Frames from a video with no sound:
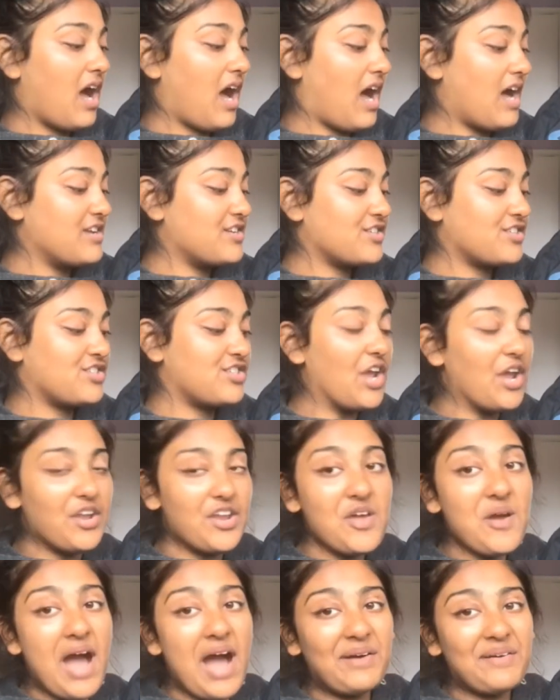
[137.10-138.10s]
I just don't
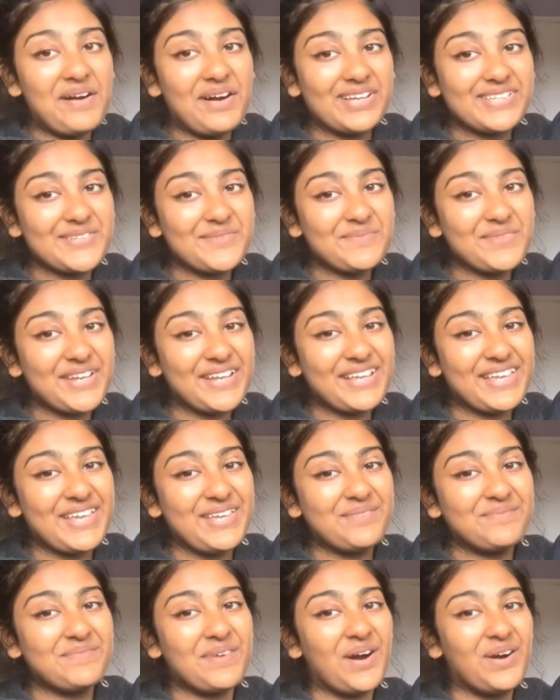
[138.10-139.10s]
know how else I'm gonna
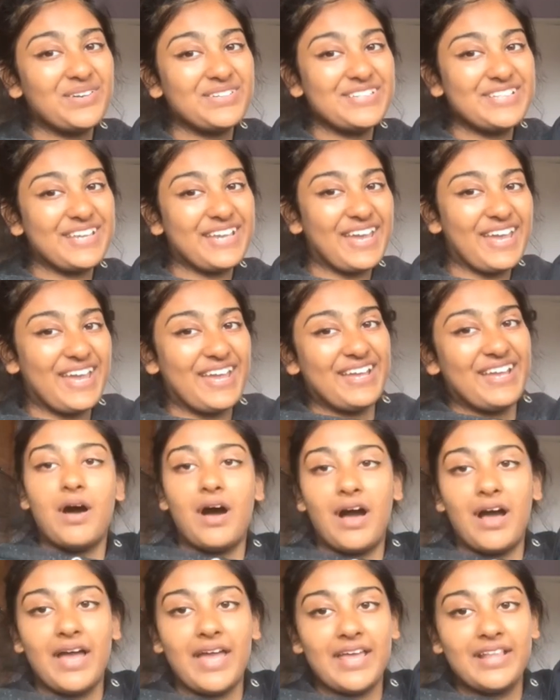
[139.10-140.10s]
keep holding it.
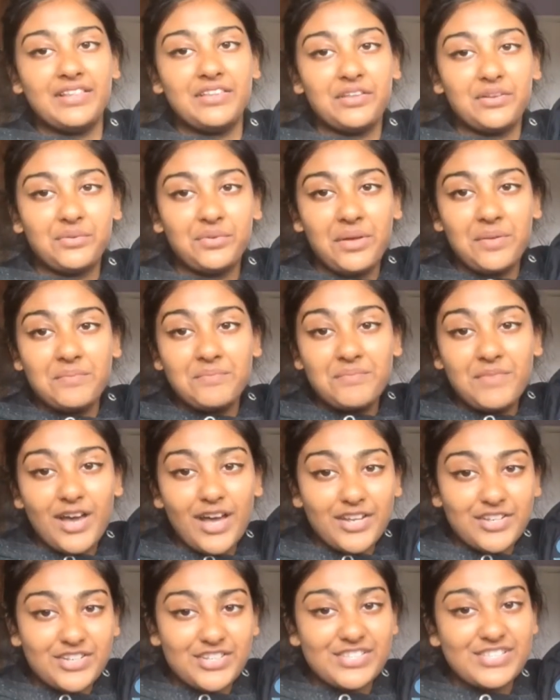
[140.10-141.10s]
My little
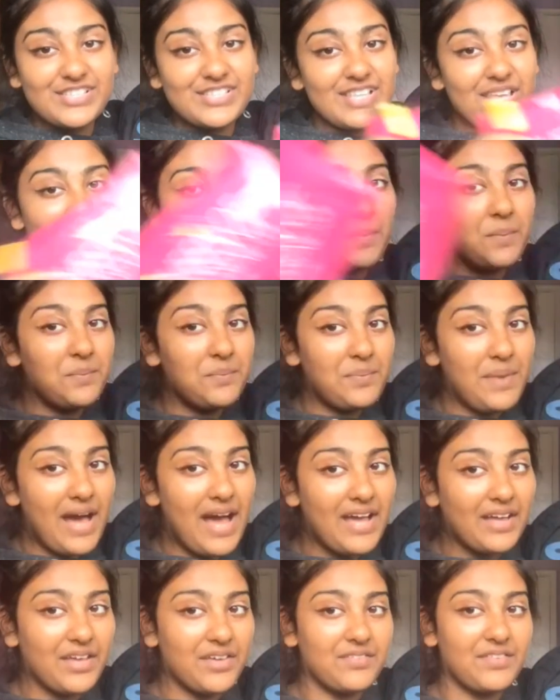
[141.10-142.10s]
emergency
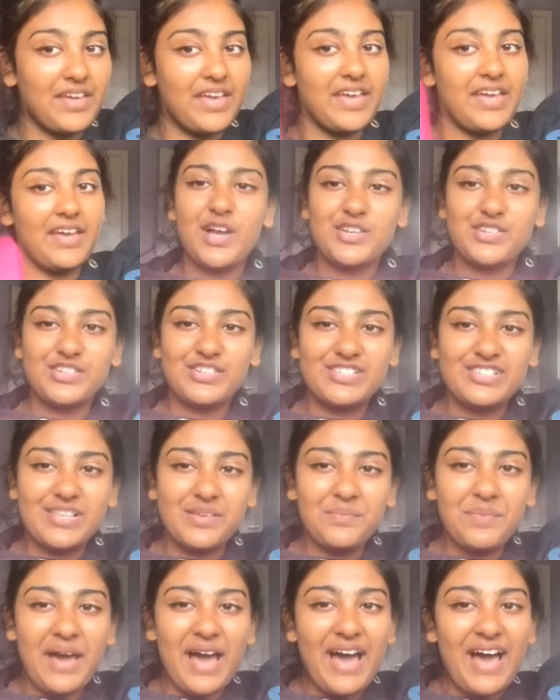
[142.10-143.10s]
bag over here.
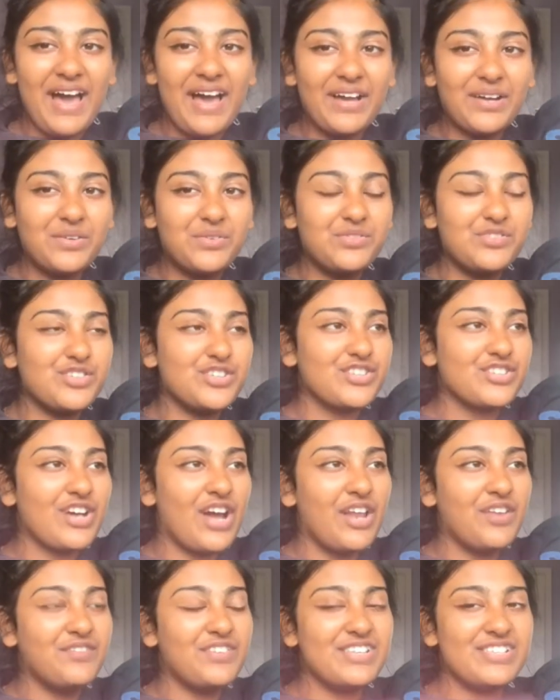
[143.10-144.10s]
Emergency bag or just
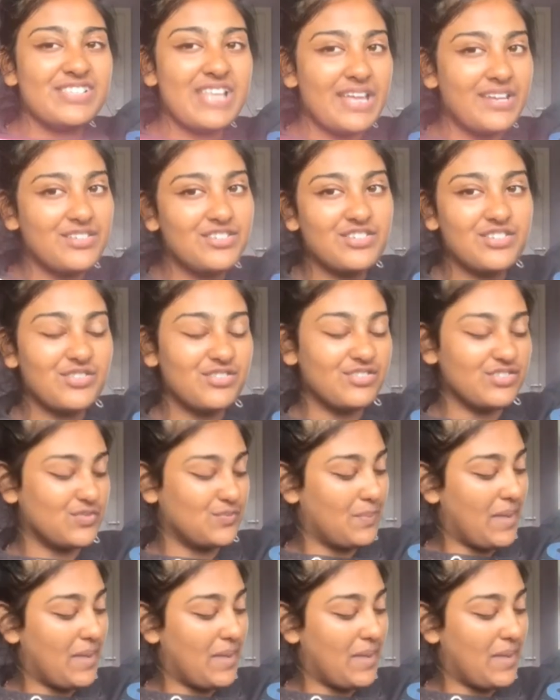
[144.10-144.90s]
kind of essentials